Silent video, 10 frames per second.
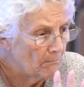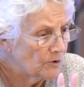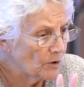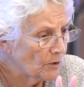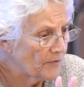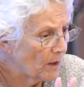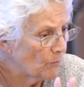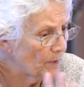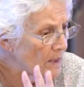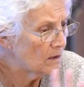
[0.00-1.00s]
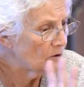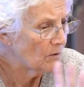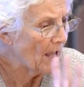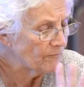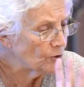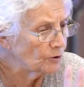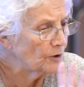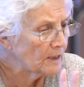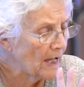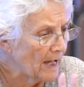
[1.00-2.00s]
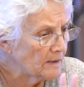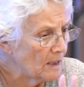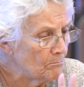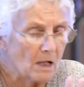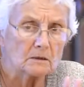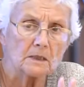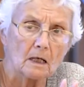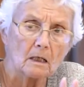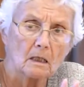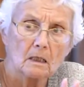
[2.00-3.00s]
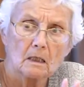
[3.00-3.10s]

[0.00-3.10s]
that we have to look at Imelda,